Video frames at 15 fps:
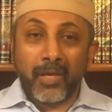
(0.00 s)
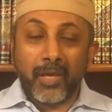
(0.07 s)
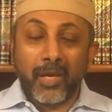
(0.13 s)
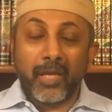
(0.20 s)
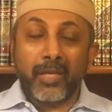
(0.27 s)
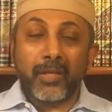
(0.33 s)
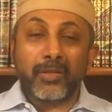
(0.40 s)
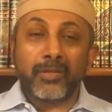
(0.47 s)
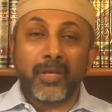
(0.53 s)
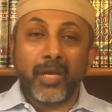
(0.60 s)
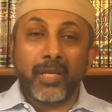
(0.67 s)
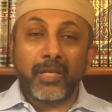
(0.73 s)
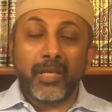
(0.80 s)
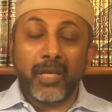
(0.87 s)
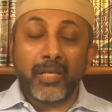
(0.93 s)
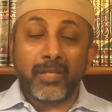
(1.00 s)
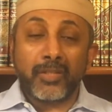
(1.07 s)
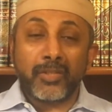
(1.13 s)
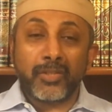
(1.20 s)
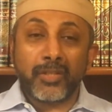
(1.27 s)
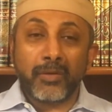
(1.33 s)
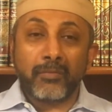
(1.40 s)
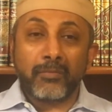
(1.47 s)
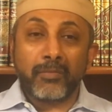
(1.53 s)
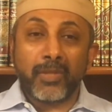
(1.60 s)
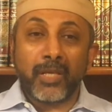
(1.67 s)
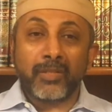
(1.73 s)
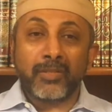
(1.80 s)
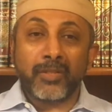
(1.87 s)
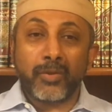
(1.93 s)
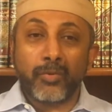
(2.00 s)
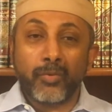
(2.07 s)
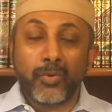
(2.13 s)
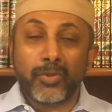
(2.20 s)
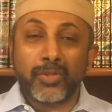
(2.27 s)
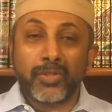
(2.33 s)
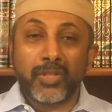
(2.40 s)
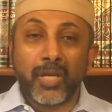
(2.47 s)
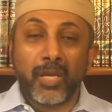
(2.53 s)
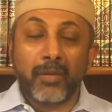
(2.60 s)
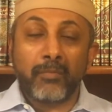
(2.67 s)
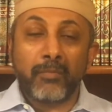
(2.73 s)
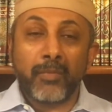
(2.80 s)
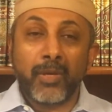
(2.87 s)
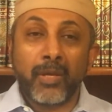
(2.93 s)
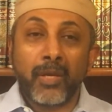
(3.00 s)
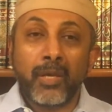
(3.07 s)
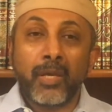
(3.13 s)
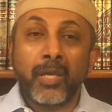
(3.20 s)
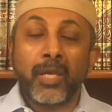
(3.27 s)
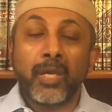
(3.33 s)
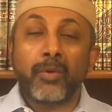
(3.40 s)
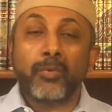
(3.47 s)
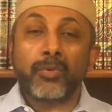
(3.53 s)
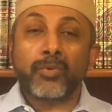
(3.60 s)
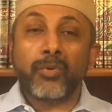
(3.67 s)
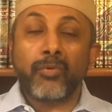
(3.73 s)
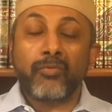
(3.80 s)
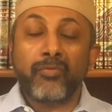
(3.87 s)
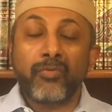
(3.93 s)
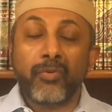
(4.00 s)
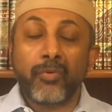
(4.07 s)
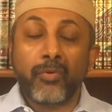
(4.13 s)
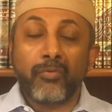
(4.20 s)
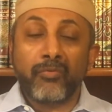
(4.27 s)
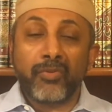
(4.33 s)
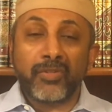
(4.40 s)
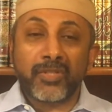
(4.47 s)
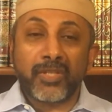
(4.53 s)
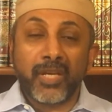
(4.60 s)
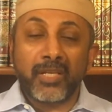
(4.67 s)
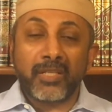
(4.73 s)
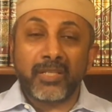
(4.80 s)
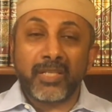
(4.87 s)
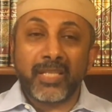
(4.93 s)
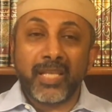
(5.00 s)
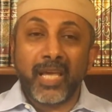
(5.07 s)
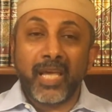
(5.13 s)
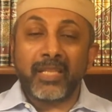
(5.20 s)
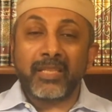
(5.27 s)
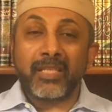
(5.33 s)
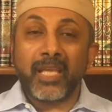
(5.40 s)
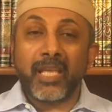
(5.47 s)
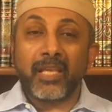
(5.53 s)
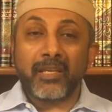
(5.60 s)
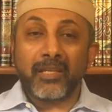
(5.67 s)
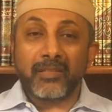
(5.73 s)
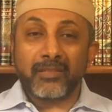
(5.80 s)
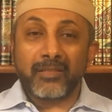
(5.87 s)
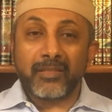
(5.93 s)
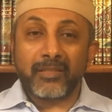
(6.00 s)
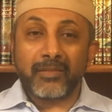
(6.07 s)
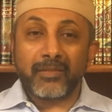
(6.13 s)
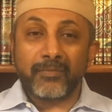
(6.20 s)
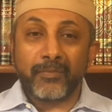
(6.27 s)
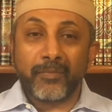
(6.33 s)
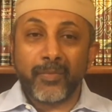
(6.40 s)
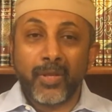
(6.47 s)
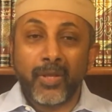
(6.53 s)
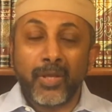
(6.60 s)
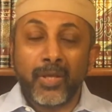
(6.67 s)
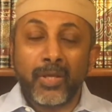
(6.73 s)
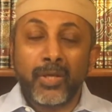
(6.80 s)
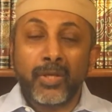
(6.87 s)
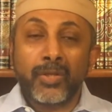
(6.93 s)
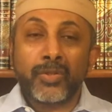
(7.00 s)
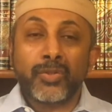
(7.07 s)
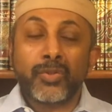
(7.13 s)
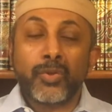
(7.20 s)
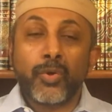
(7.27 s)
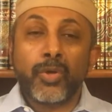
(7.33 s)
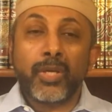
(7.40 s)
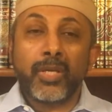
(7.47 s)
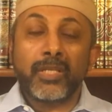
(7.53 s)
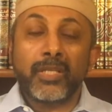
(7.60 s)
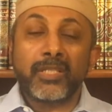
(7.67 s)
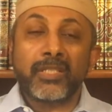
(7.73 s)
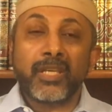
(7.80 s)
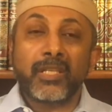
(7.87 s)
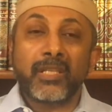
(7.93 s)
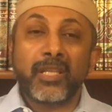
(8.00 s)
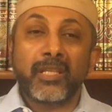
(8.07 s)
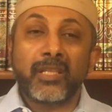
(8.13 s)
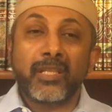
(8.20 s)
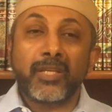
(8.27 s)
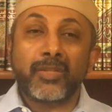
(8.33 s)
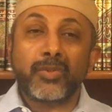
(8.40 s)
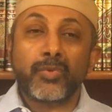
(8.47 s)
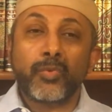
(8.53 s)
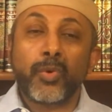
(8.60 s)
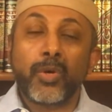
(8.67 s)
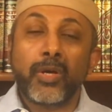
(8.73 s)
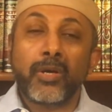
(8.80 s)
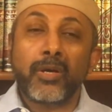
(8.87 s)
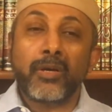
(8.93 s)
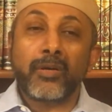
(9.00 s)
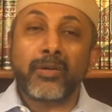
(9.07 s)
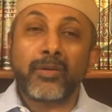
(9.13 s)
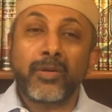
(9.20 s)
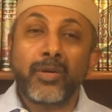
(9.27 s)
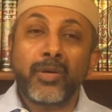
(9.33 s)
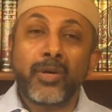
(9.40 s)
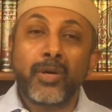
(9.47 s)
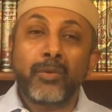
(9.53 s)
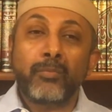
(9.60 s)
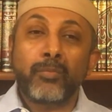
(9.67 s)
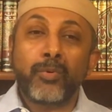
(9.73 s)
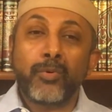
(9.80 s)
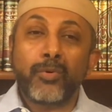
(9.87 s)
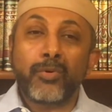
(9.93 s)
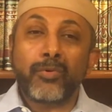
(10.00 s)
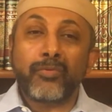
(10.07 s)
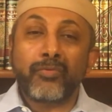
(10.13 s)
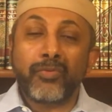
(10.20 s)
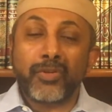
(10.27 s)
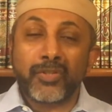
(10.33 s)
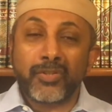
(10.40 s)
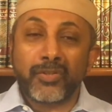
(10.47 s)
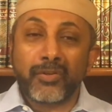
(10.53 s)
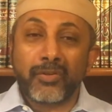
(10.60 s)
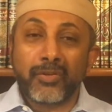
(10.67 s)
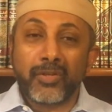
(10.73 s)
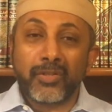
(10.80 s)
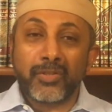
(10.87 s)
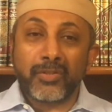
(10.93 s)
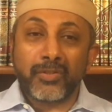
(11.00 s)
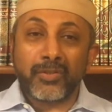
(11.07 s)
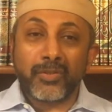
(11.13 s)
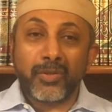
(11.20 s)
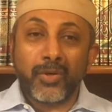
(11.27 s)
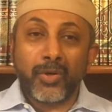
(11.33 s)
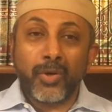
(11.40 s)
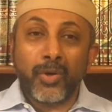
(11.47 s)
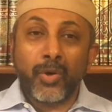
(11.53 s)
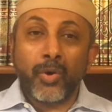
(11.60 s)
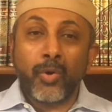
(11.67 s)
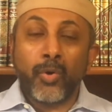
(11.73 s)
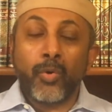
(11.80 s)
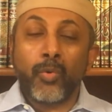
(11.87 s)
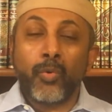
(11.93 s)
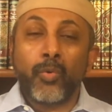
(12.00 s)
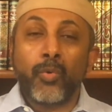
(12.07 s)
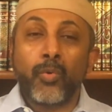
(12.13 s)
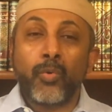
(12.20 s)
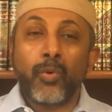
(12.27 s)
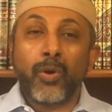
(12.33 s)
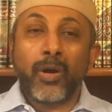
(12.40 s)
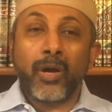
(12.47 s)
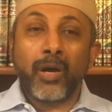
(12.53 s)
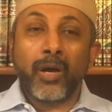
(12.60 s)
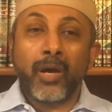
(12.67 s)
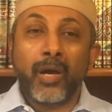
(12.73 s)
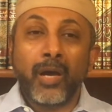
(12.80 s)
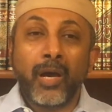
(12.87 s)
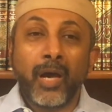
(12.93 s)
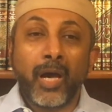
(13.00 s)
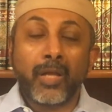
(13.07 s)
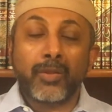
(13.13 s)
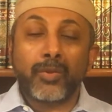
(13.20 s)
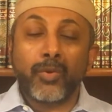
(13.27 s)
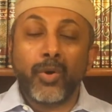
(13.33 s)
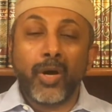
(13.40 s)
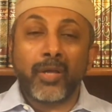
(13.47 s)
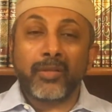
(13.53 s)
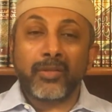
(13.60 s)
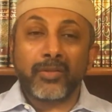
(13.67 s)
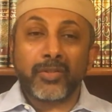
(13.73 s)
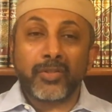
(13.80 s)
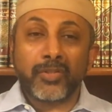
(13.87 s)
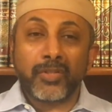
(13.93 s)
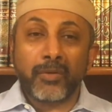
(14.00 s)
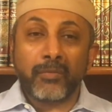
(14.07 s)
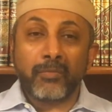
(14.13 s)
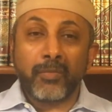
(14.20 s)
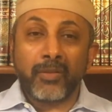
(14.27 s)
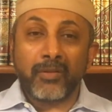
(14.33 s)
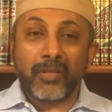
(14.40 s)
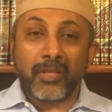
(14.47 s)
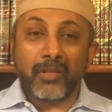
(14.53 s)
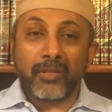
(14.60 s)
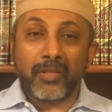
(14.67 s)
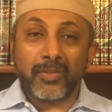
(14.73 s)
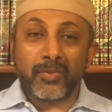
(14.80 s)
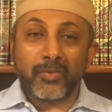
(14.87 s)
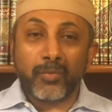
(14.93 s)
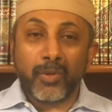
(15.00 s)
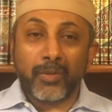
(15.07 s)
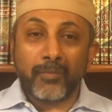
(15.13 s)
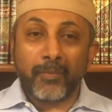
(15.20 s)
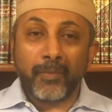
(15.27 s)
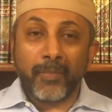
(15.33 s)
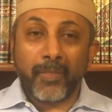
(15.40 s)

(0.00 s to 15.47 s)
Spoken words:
Any ship that's in good shape, he would confiscate it and take it. So he said that these were poor fisheries who had no other ship other than this one.